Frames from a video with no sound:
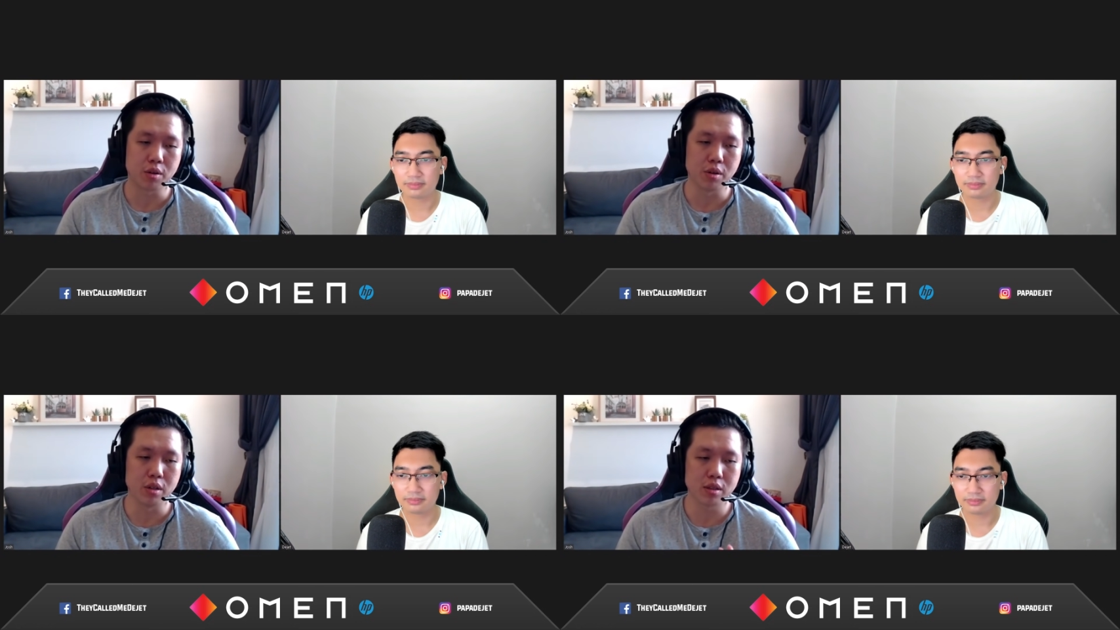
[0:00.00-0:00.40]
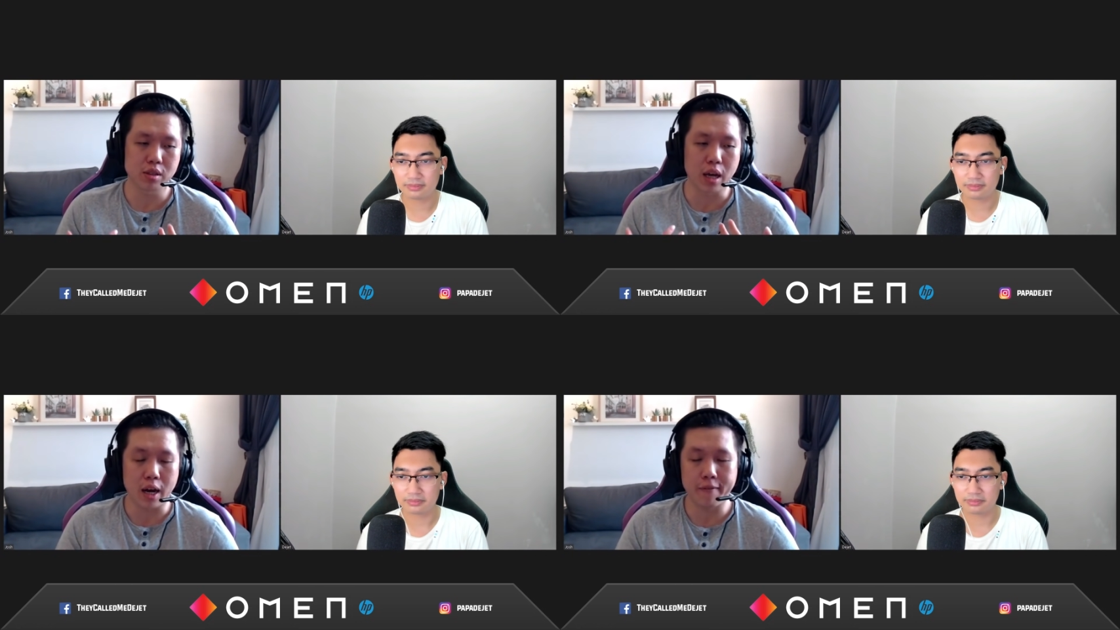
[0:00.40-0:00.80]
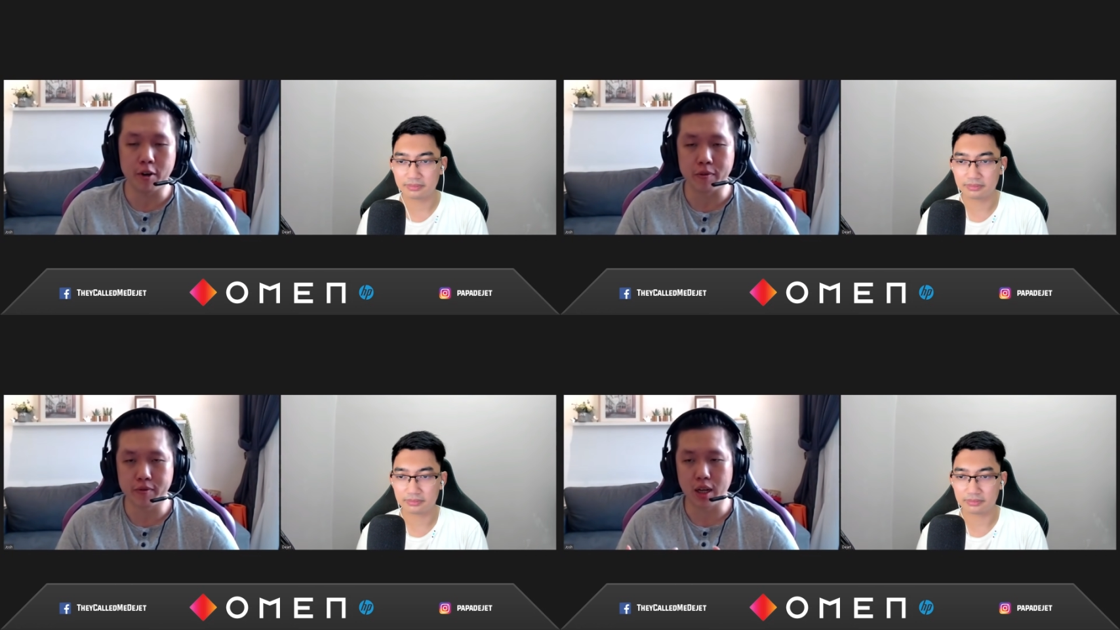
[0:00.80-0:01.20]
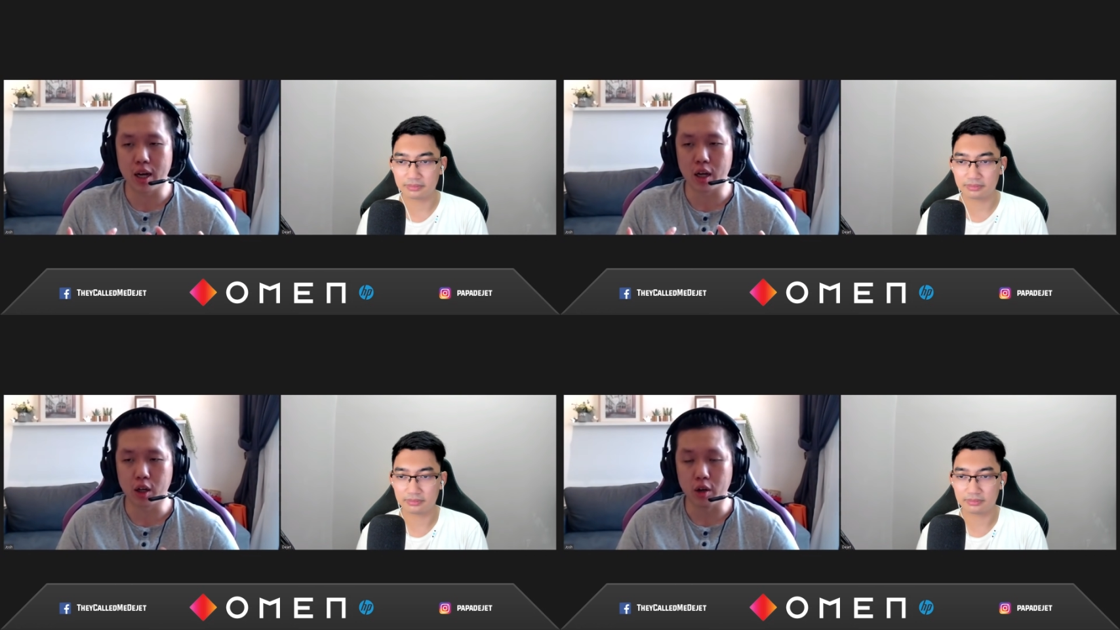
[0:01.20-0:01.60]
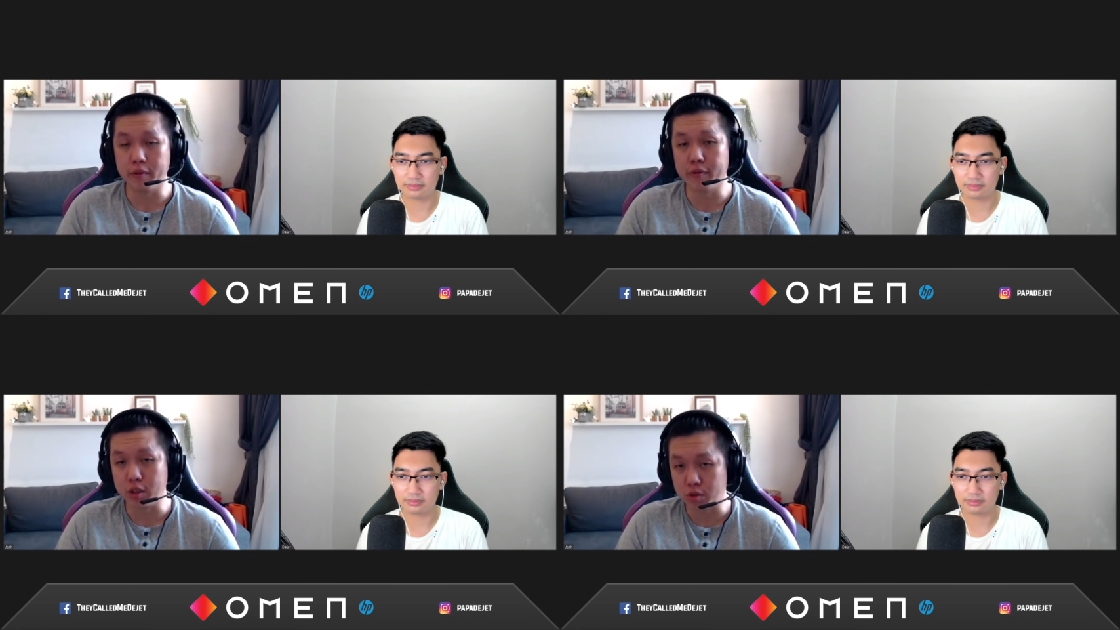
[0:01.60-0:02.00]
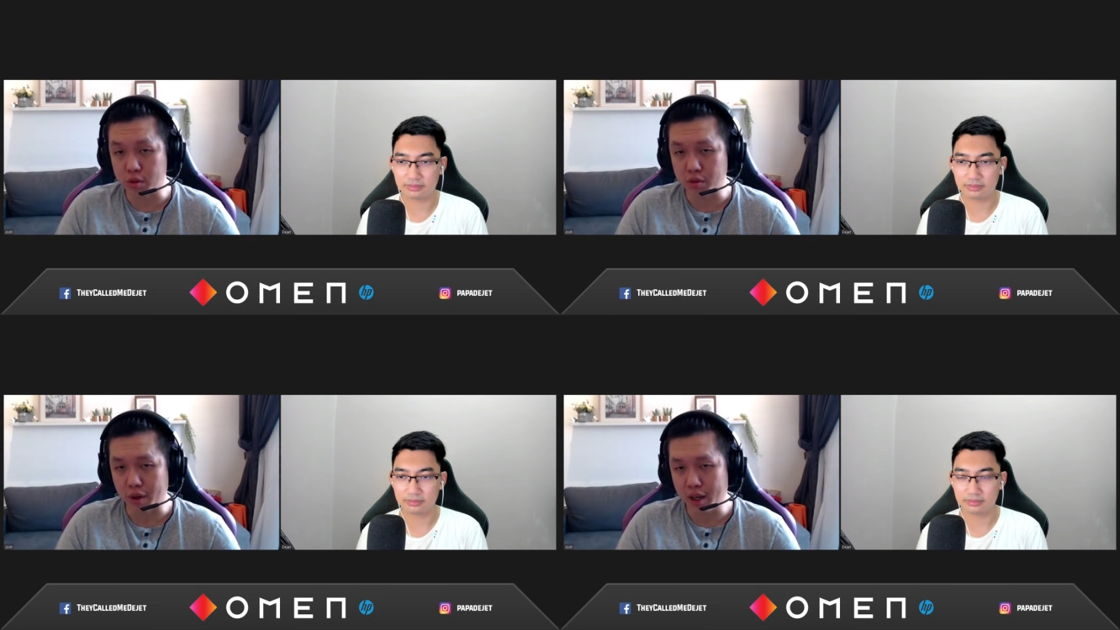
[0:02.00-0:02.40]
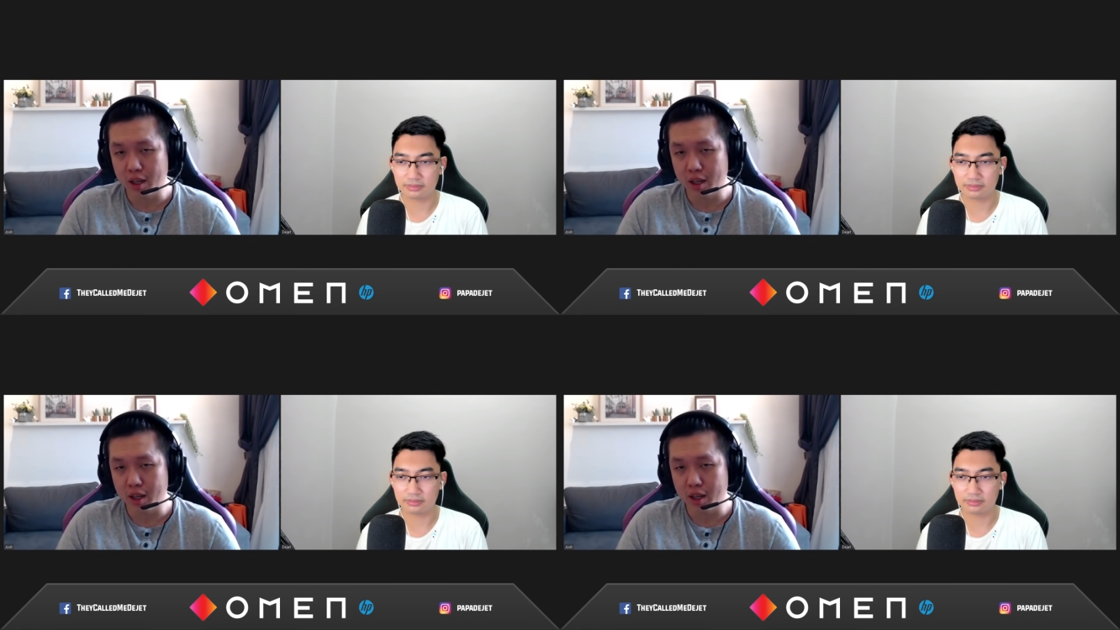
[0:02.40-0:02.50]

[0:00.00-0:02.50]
Speaker 1: couldn't step out of their comfort zone, right?